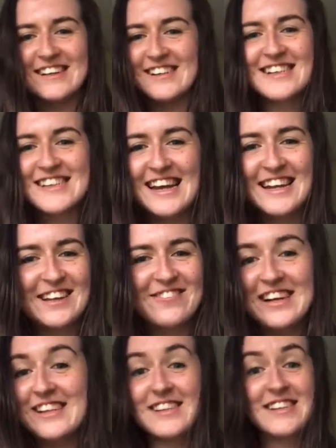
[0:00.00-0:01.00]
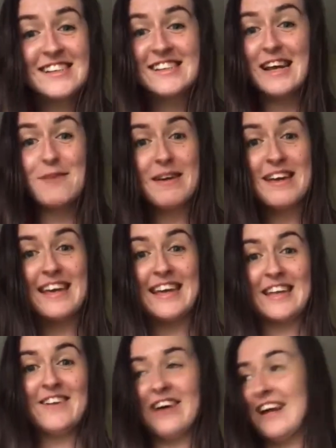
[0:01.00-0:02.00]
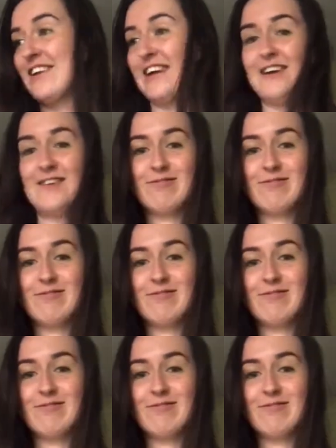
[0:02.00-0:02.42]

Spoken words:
Just send Lavenda. Just send Mickey and Lavenda.